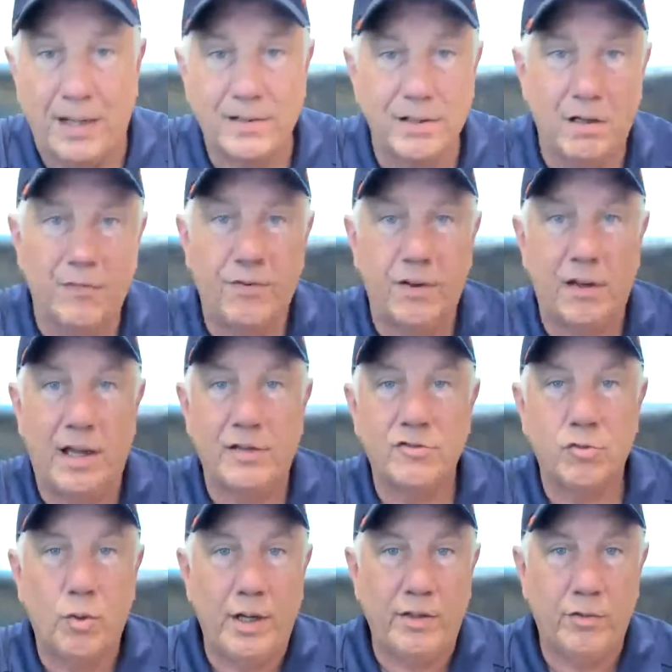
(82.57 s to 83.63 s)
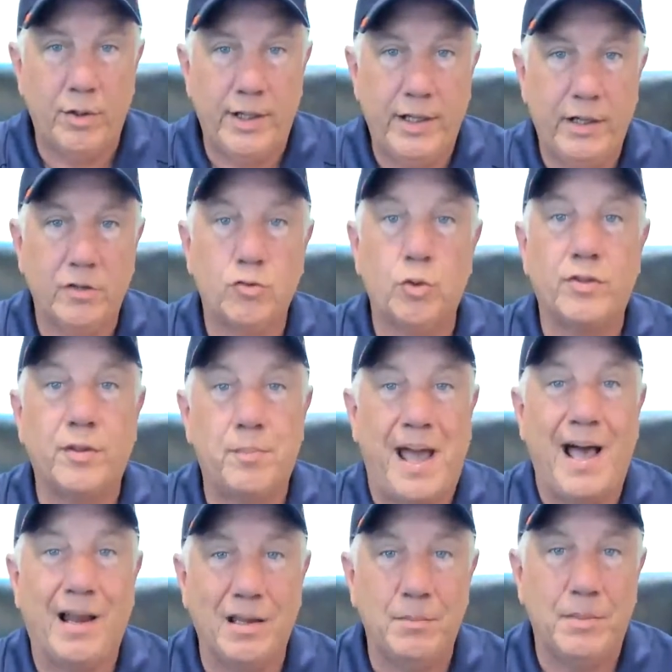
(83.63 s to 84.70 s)
myself for the last 23 years with
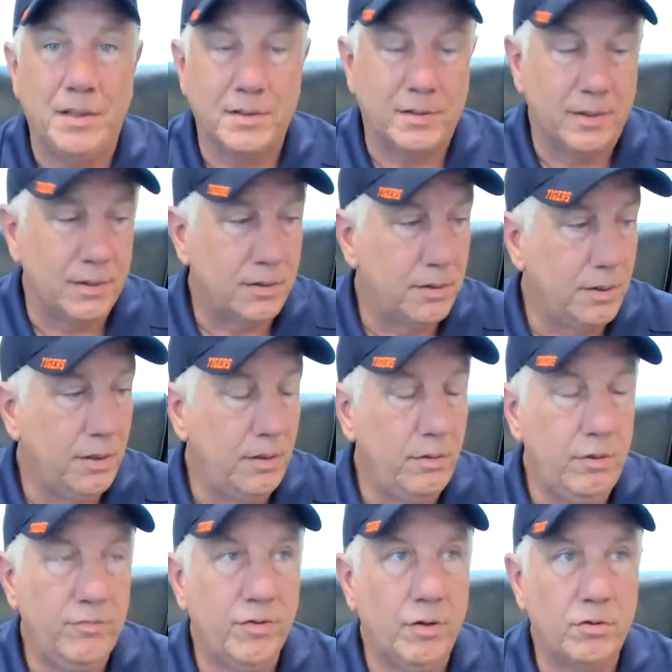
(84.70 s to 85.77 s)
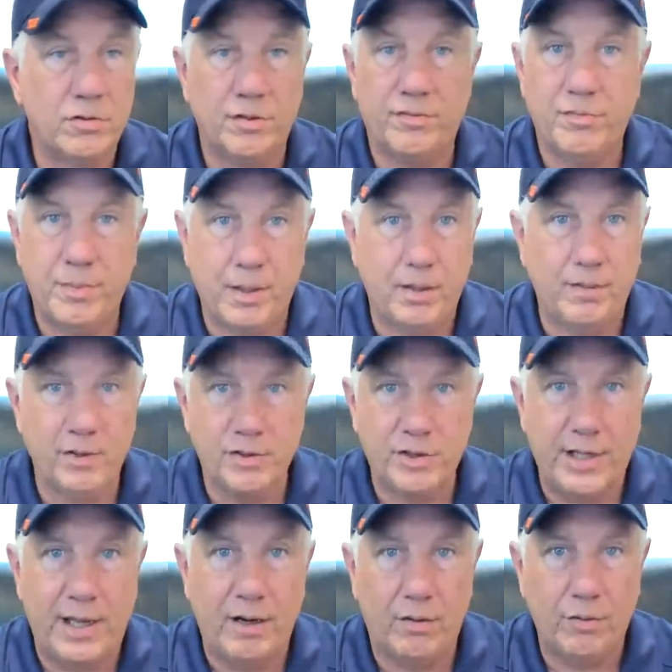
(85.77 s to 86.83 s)
the pallet business. And you folks have been on this
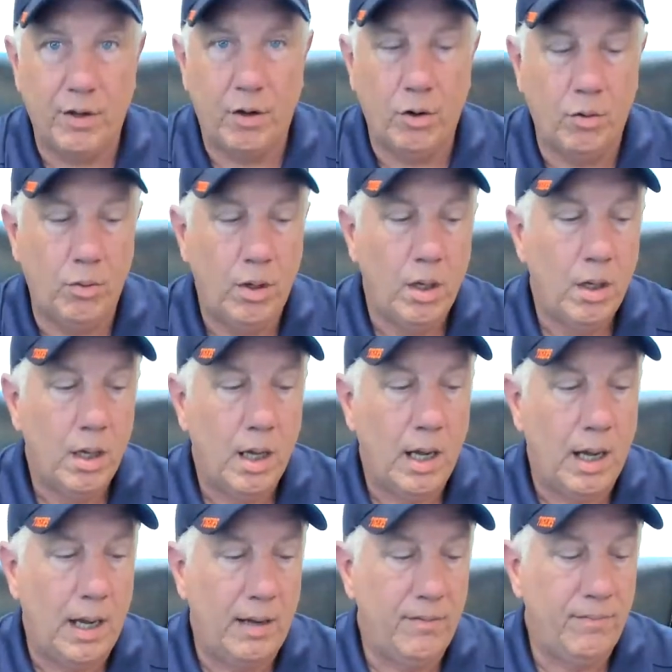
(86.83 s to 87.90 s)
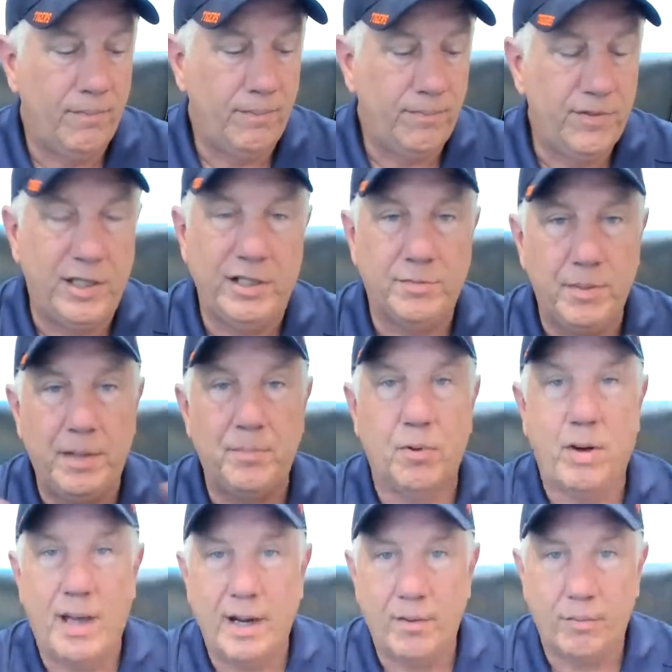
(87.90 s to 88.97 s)
channel know I teach
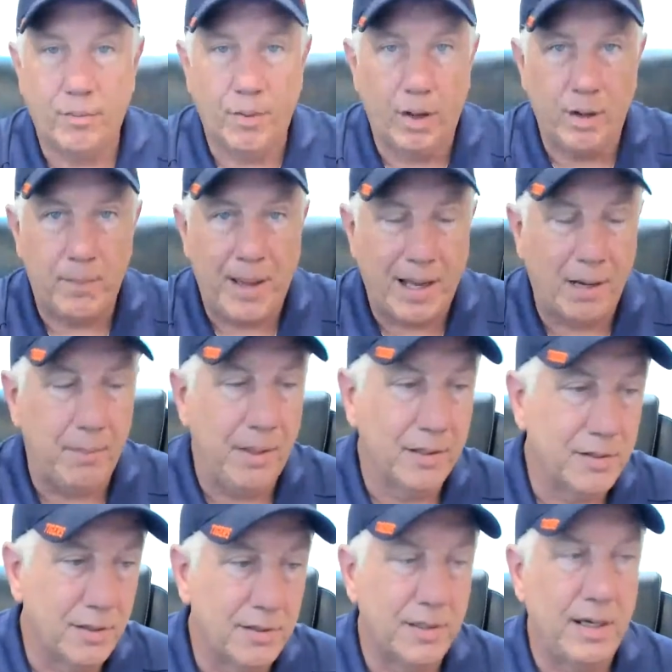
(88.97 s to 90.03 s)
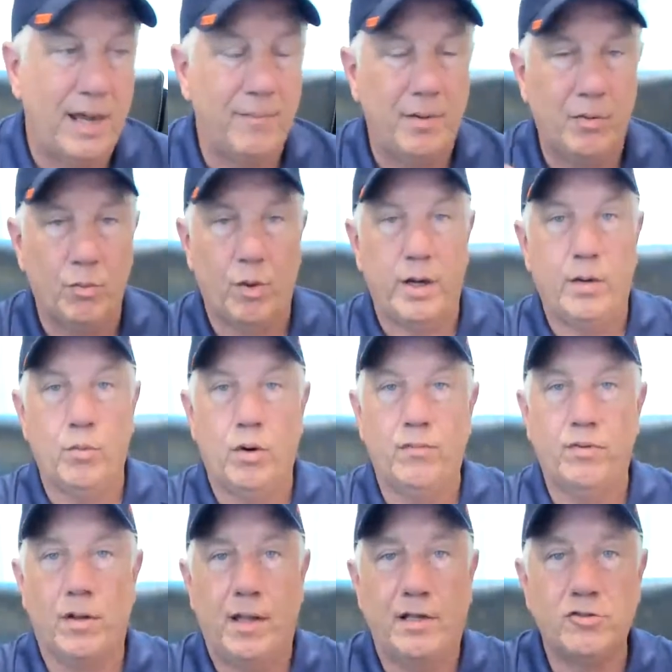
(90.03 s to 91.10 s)
people how to run a pallet business, and I've been running one
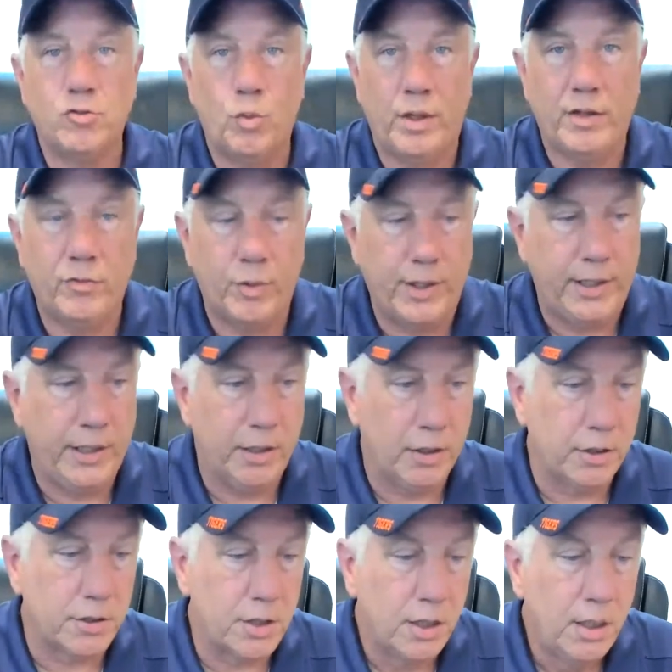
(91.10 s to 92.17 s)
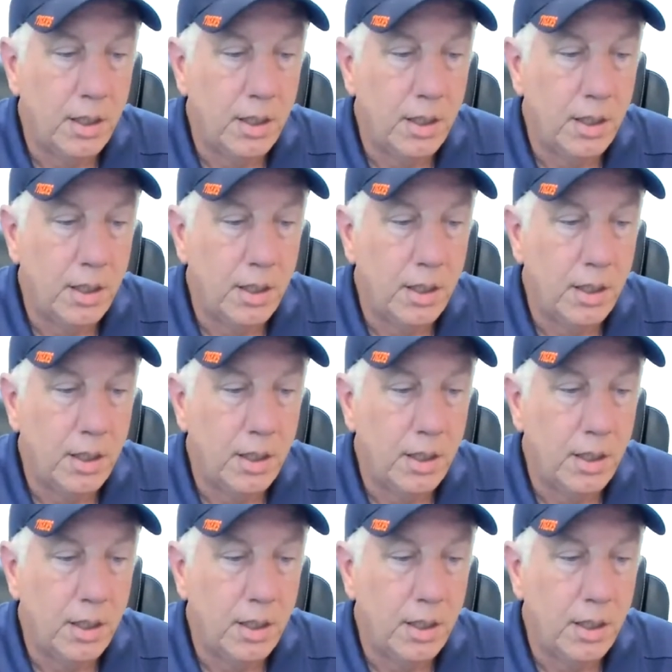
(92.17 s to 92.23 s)
for the last 23 years.